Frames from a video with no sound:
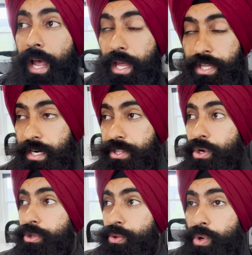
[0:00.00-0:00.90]
and they're not
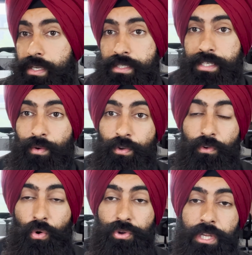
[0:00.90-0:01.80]
the only ones. And
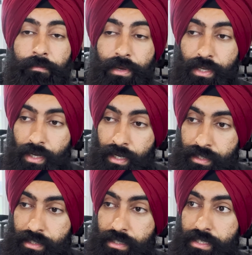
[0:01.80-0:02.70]
we've only
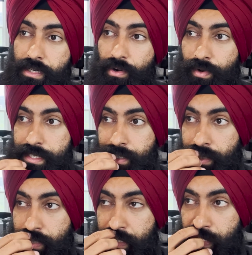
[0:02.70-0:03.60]
begun to start raising
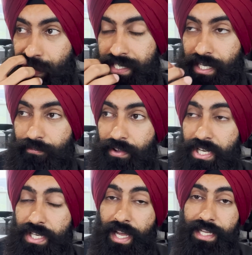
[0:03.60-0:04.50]
interest rates.
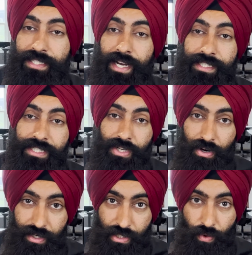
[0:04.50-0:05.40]
Inflation has not
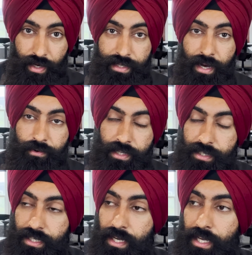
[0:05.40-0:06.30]
started going down
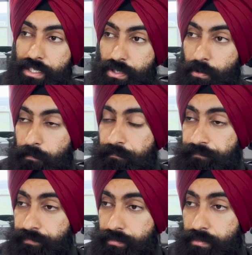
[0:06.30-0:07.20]
yet. So
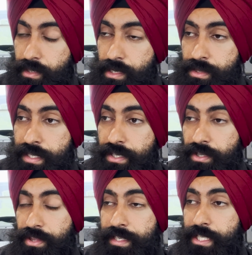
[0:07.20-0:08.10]
these are
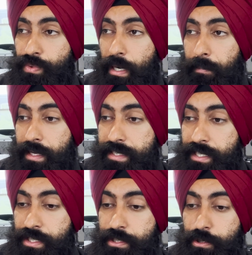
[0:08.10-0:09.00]
the things that you want to pay
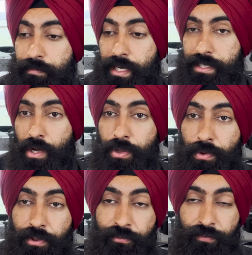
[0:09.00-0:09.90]
attention to because
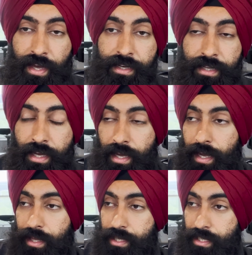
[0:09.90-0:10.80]
although the Fed
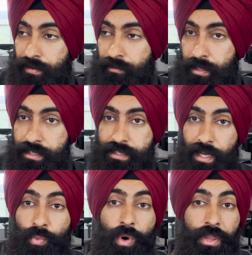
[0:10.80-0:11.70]
and the government
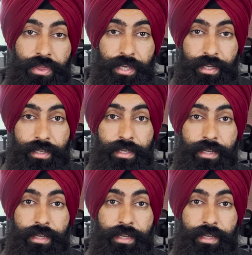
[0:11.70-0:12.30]
say one thing,